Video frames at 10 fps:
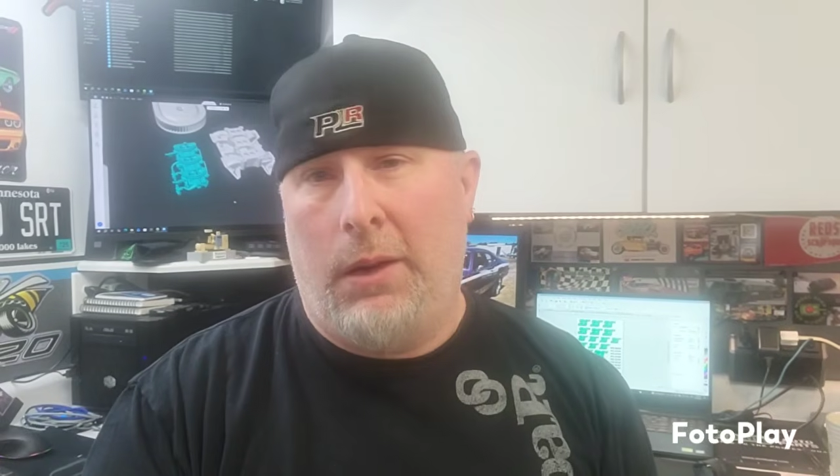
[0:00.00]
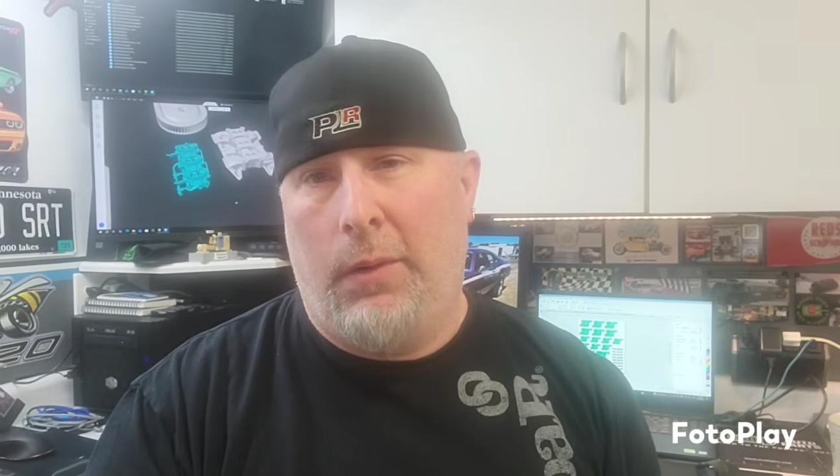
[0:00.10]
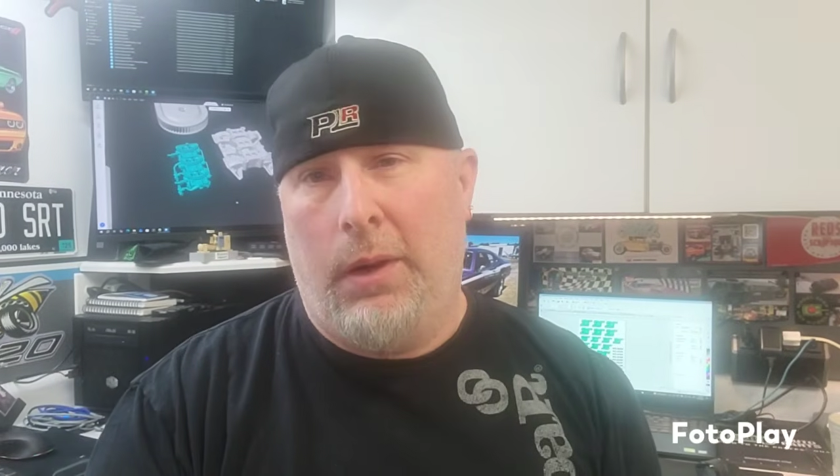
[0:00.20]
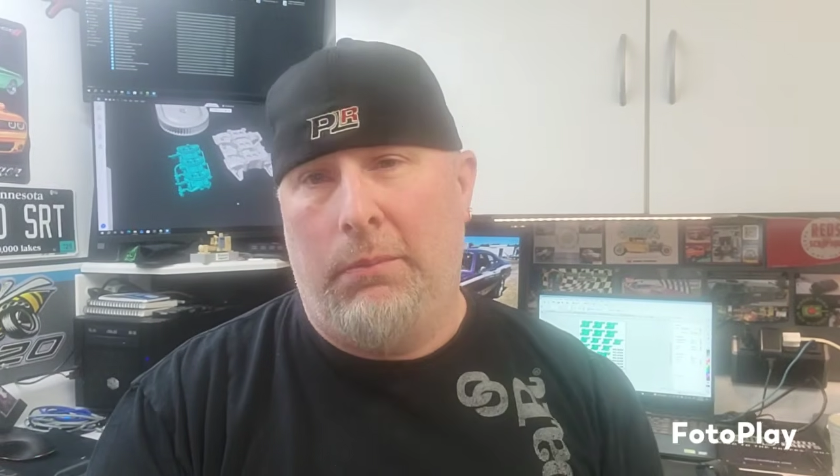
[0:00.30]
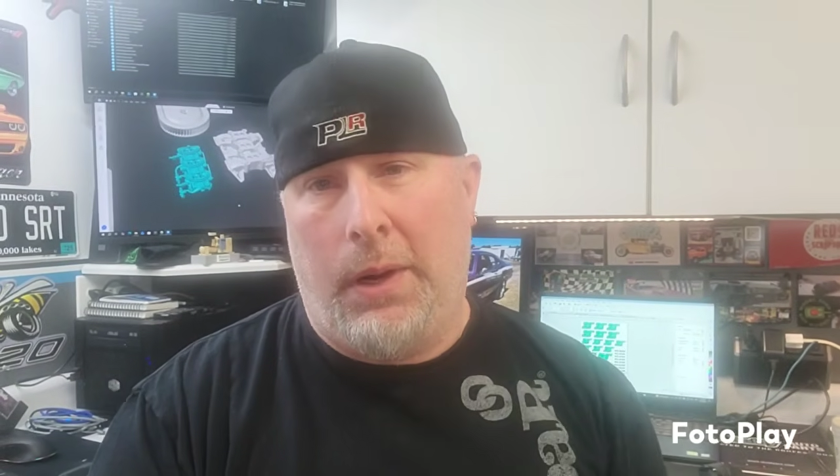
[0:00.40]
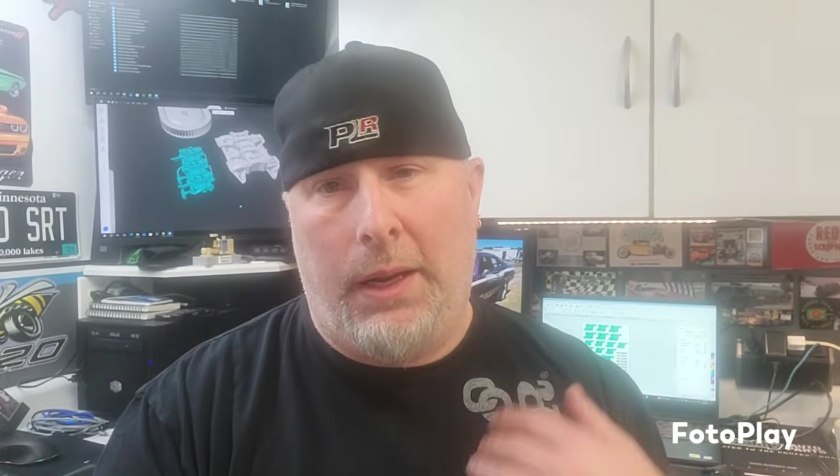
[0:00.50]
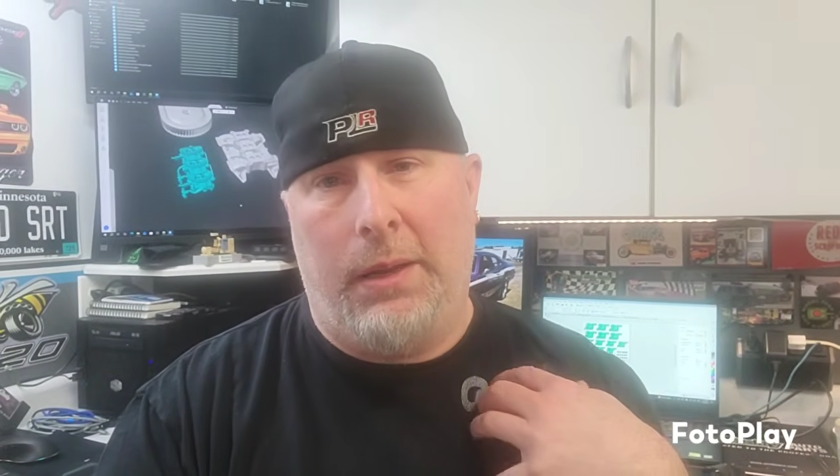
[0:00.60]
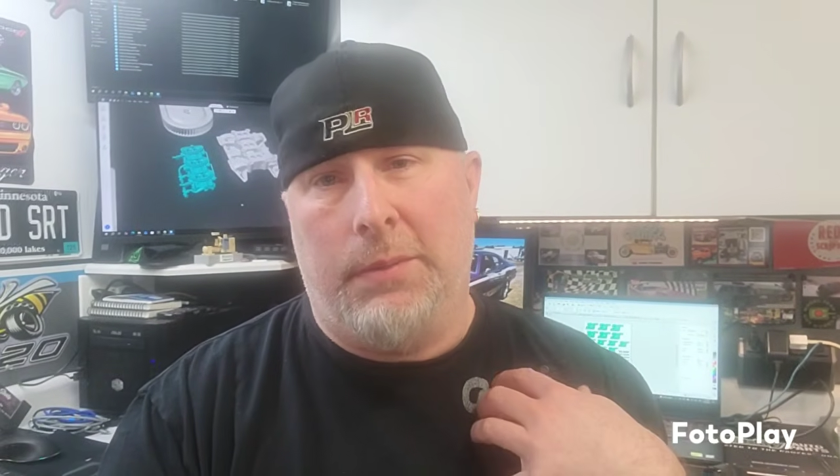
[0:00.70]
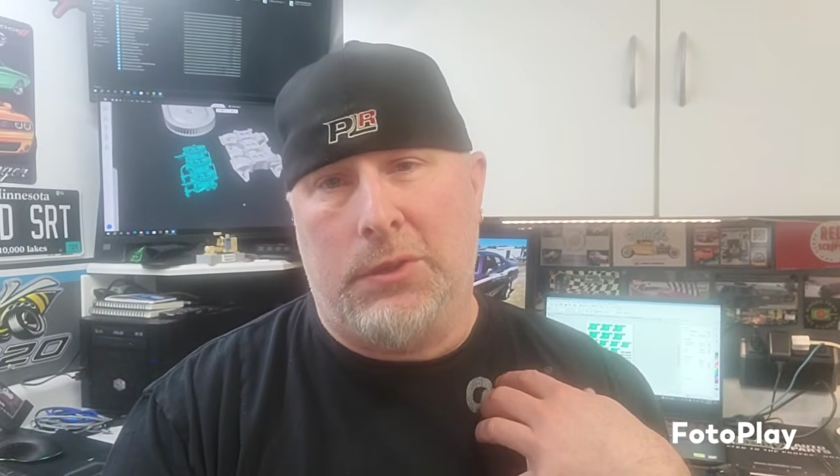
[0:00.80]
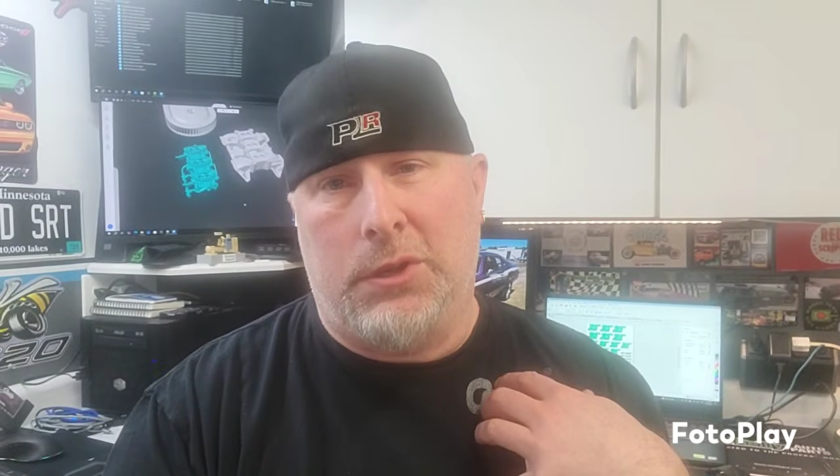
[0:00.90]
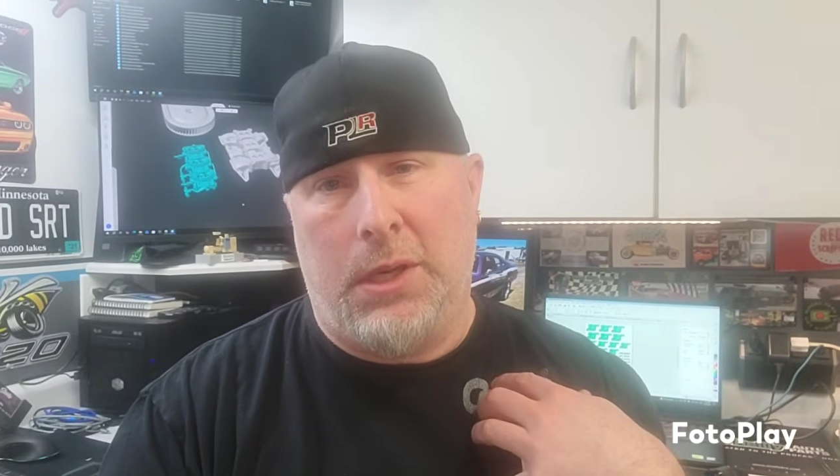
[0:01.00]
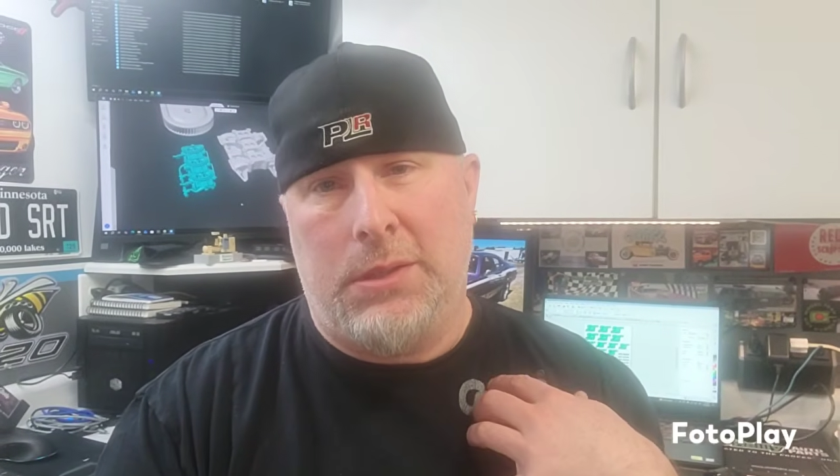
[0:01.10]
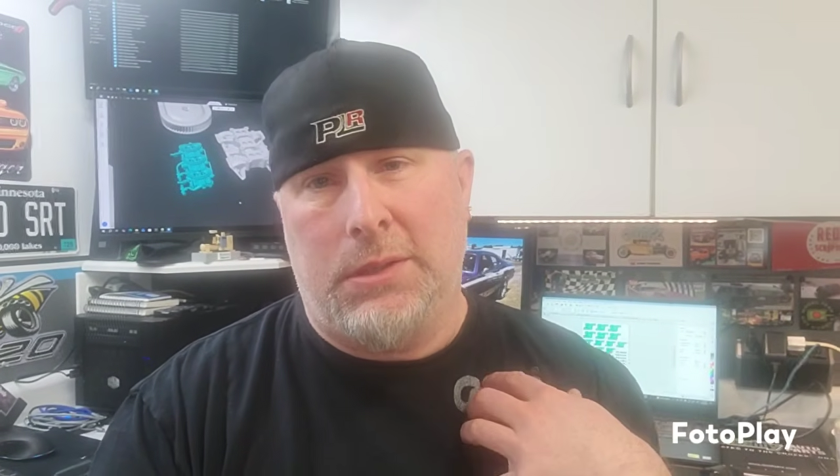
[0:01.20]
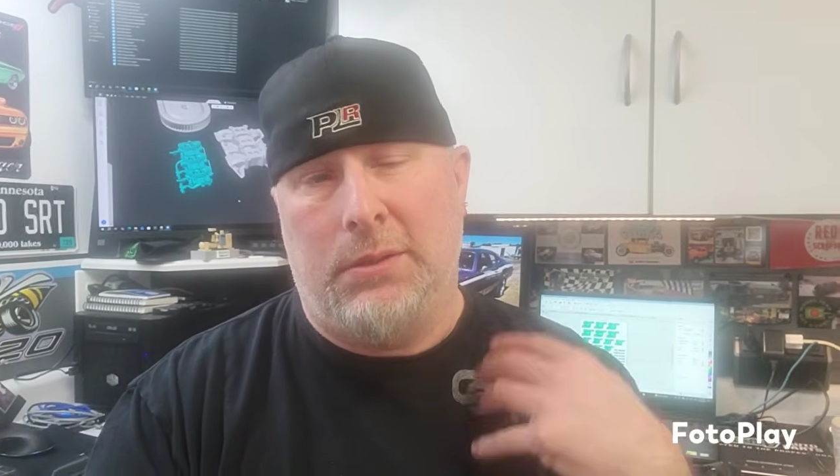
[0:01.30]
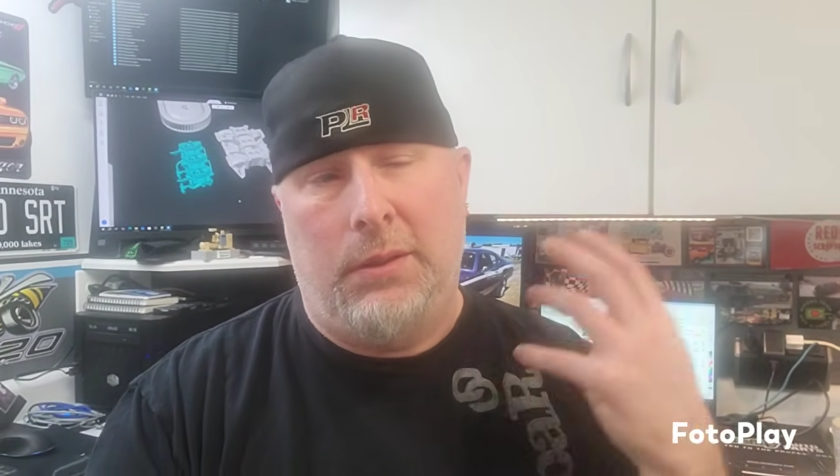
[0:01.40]
aware, my name is
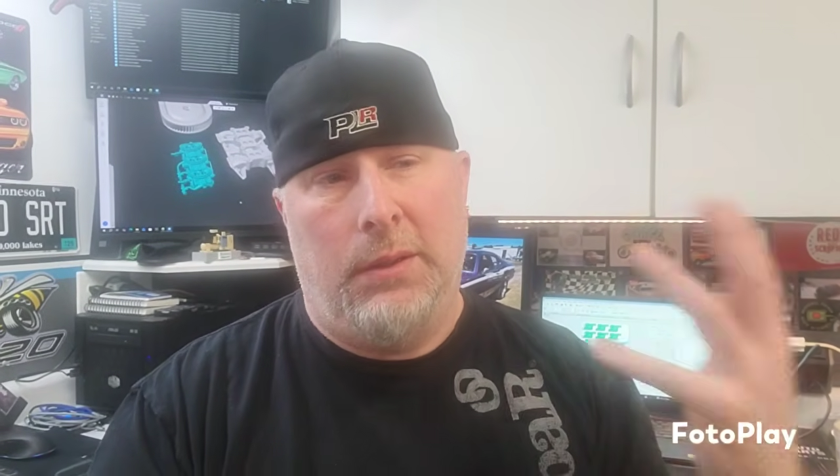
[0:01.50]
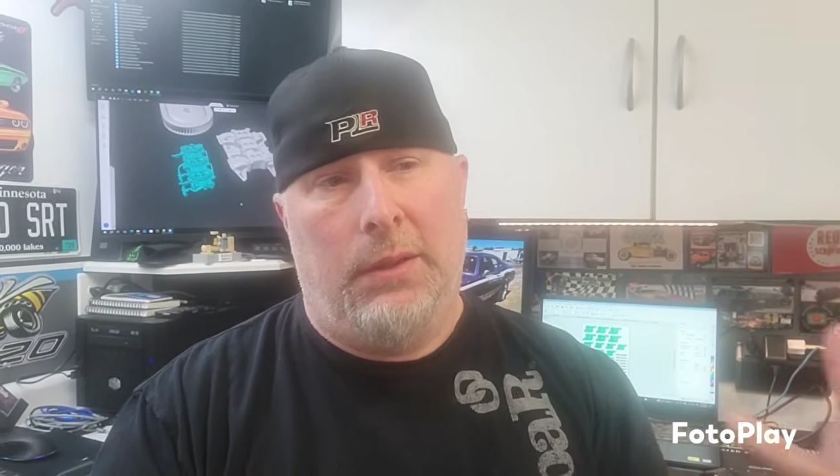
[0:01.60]
Jason.